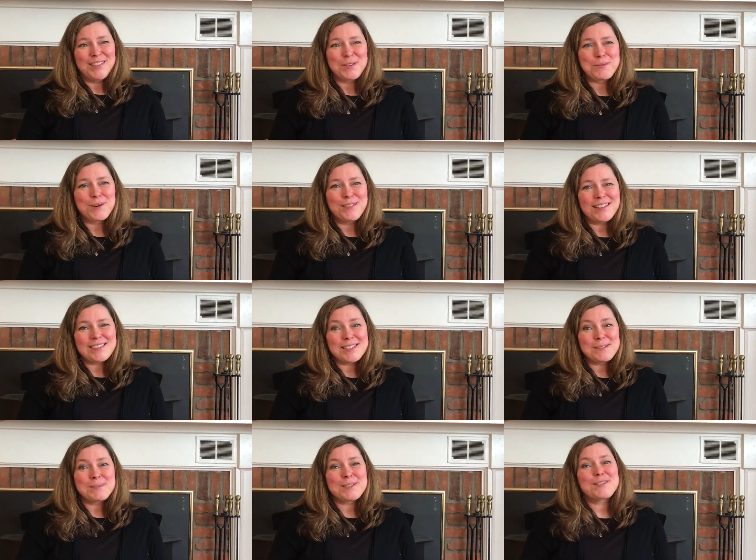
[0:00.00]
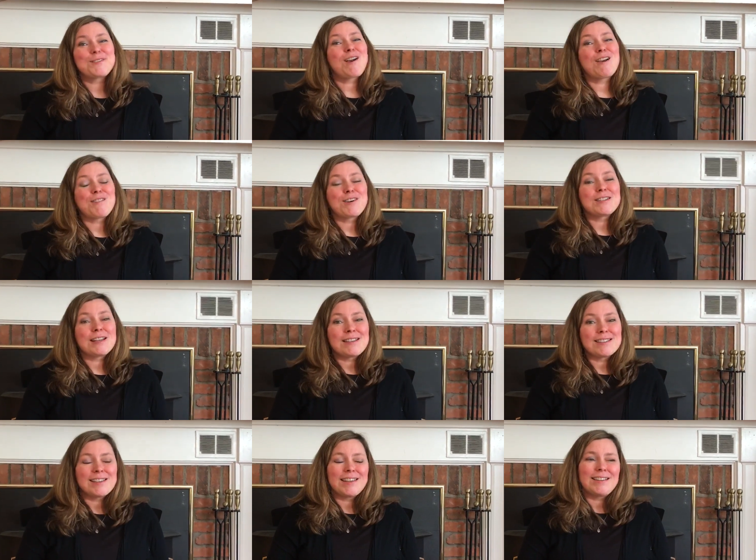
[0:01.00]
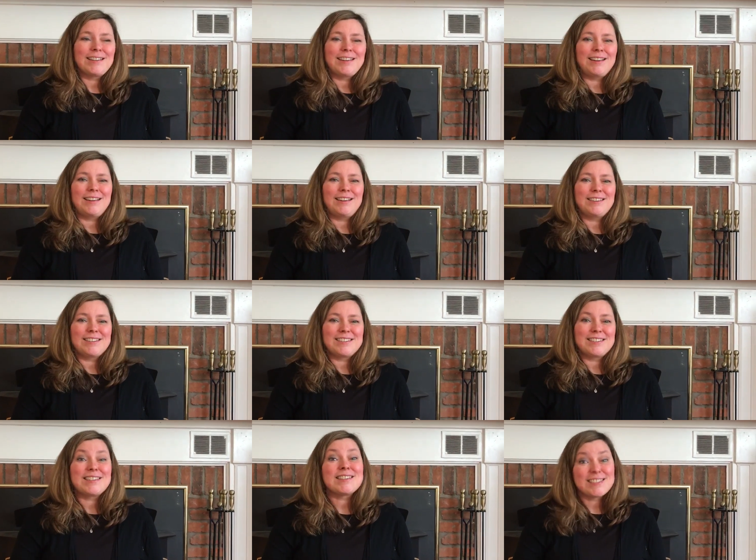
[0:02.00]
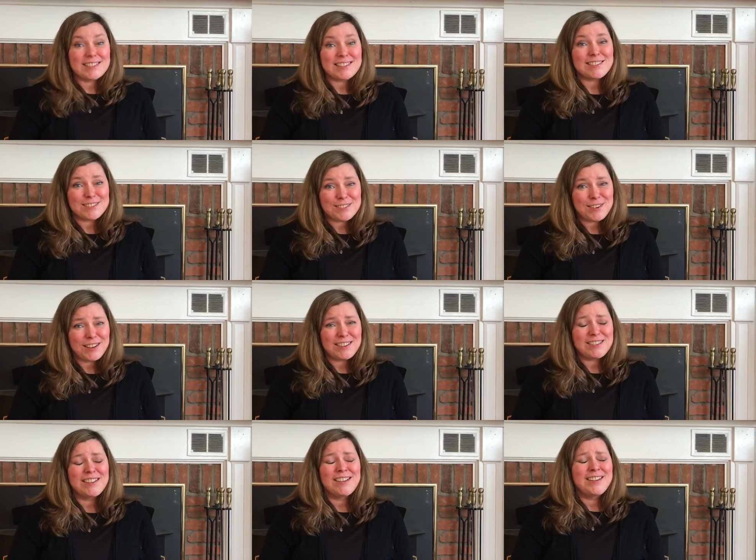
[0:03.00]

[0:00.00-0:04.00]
The word that seems to drive our days lately is distance, right?